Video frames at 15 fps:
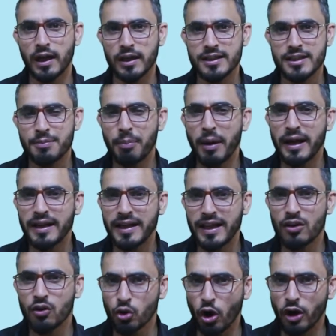spend a
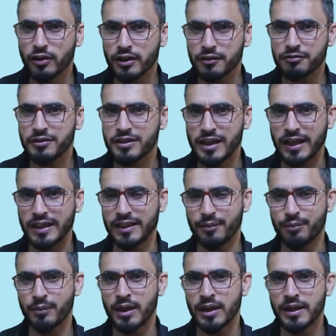lot of
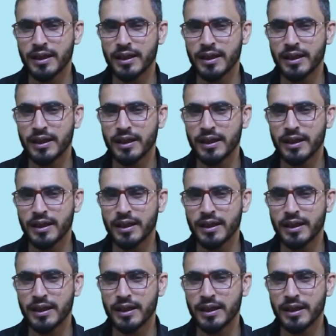time